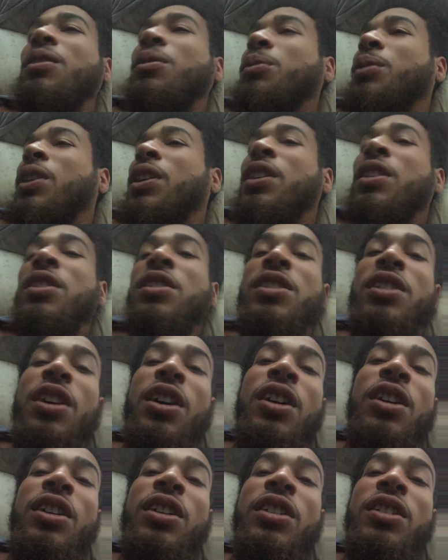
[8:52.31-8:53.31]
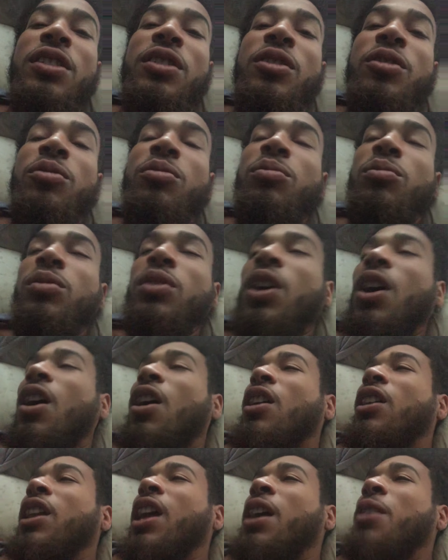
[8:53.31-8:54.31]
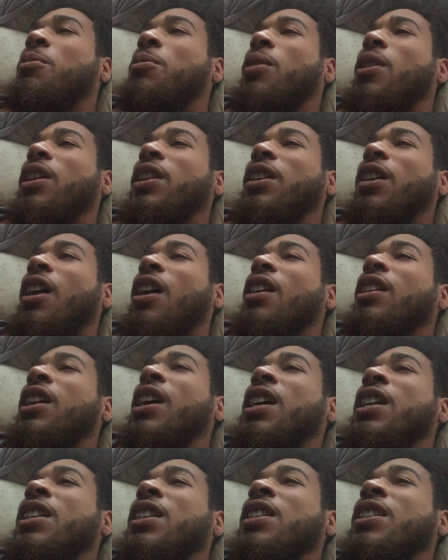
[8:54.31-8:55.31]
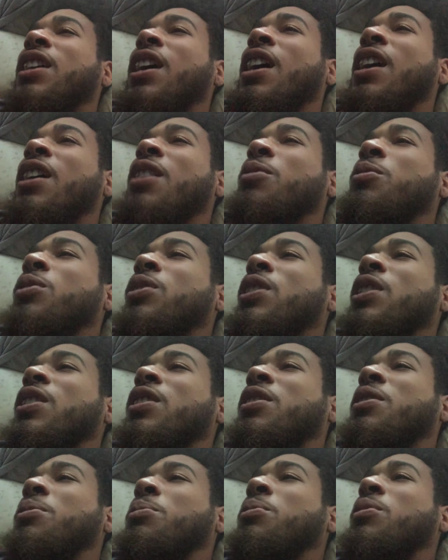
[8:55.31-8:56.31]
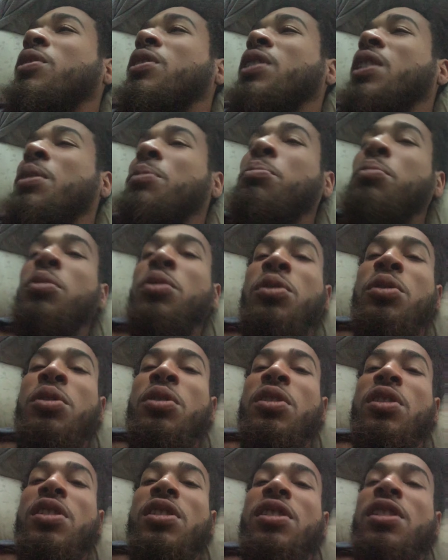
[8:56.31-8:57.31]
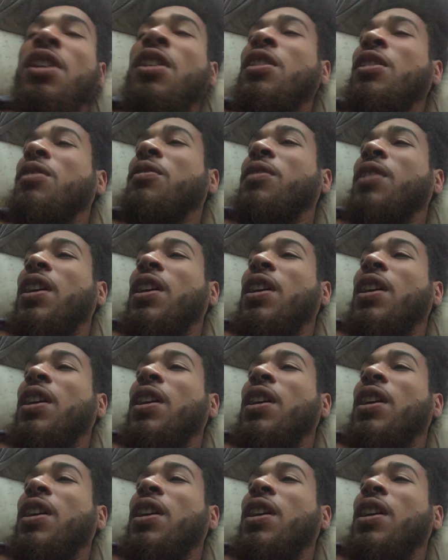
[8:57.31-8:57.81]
Real talk. All I desire was just some simple stuff.